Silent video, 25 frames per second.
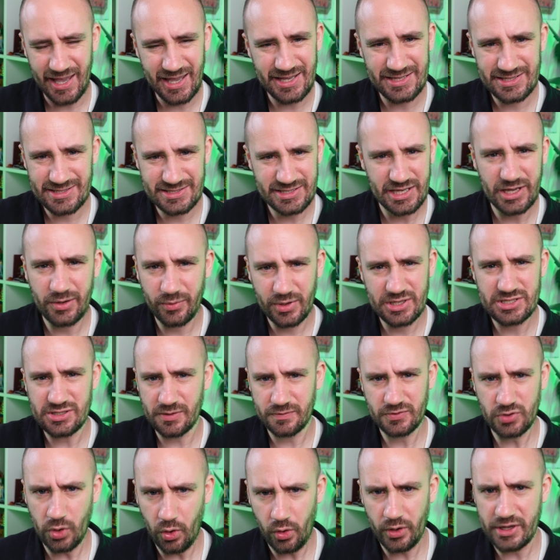a series
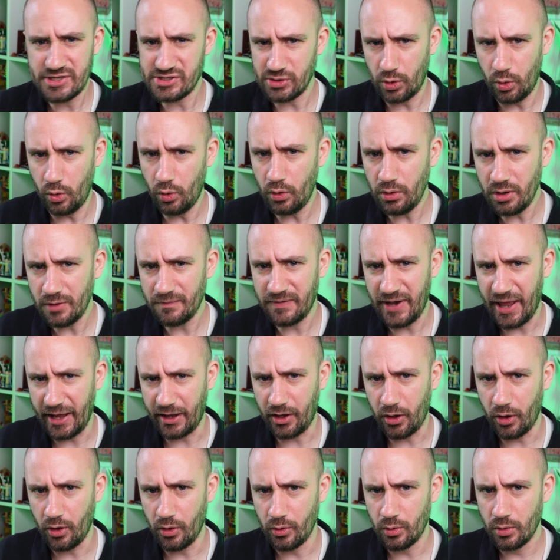of toys. All of
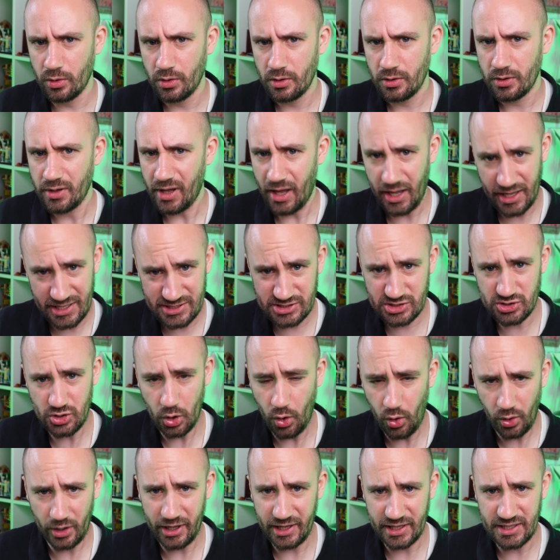Lego is
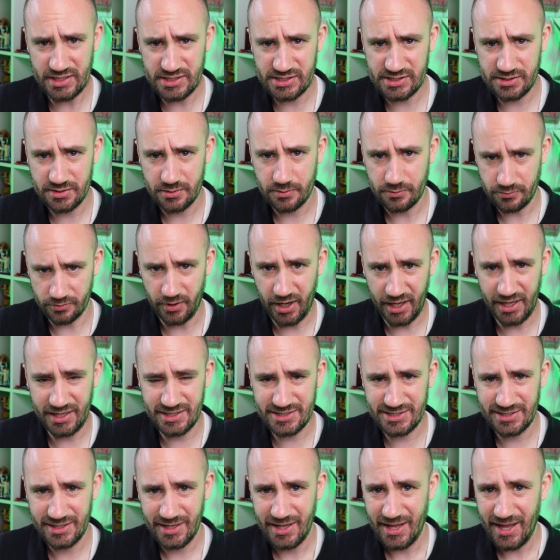toys,
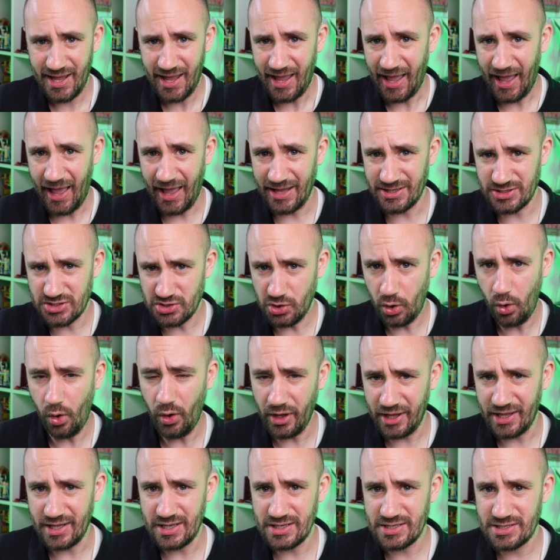right? And
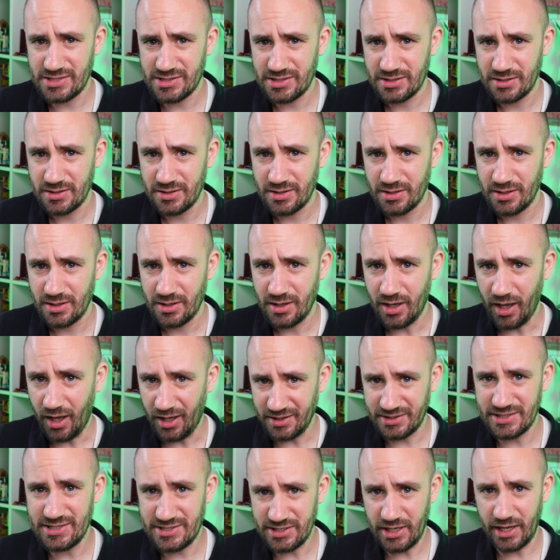toys are
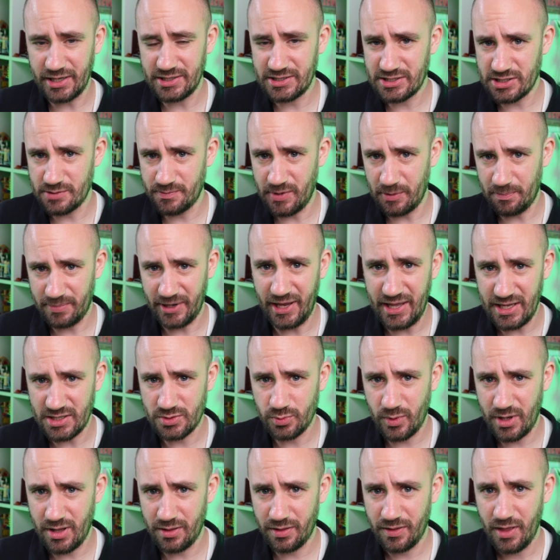designed to be played
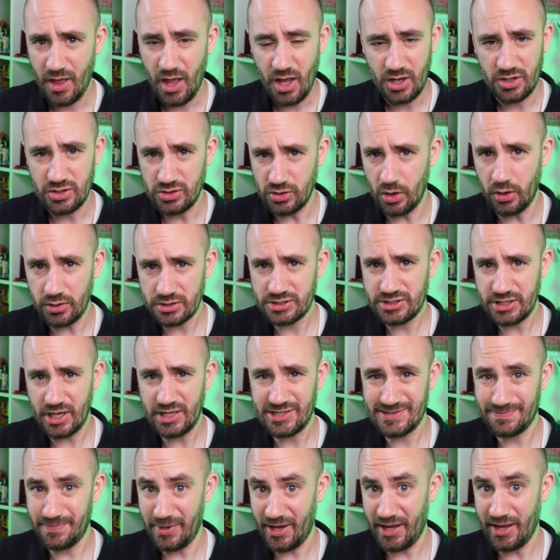with, not
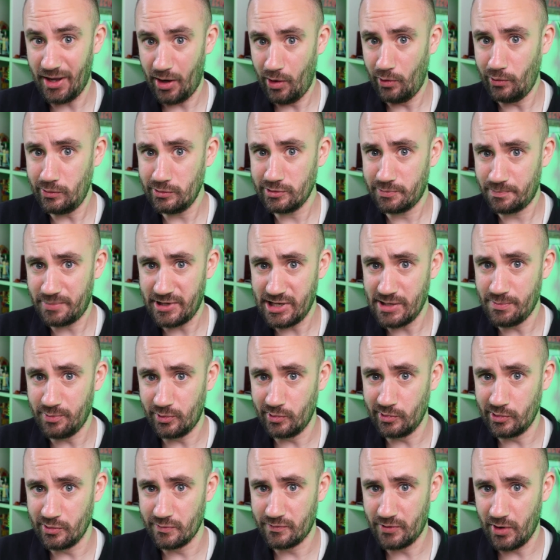just by old
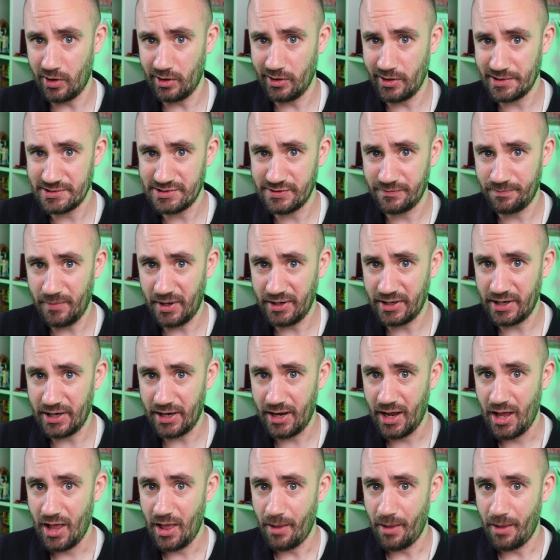people who've got lots of money,